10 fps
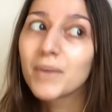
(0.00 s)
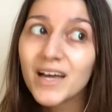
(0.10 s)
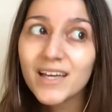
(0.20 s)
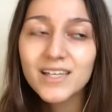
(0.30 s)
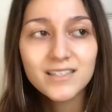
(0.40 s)
but
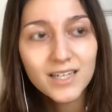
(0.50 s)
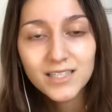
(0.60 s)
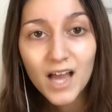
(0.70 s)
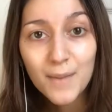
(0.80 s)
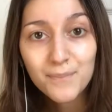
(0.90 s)
it's
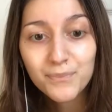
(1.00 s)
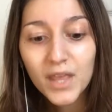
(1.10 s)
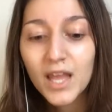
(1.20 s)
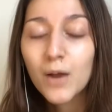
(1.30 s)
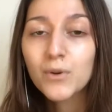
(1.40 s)
nighttime
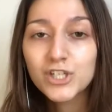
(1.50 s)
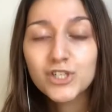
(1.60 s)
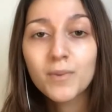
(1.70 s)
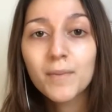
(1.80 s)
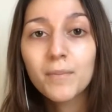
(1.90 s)
and I want to
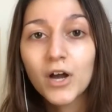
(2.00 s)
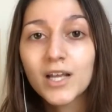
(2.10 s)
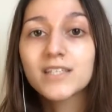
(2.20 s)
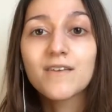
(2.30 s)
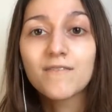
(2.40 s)
do my
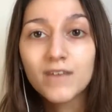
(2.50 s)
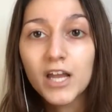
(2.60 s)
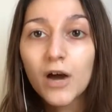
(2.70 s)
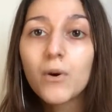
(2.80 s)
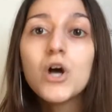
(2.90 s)
podcast
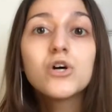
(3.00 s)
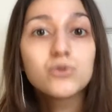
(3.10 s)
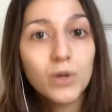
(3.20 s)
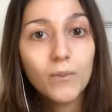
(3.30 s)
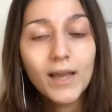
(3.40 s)
video.
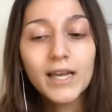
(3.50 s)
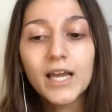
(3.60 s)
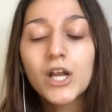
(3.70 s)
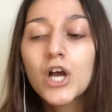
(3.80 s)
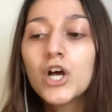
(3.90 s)
So I waited.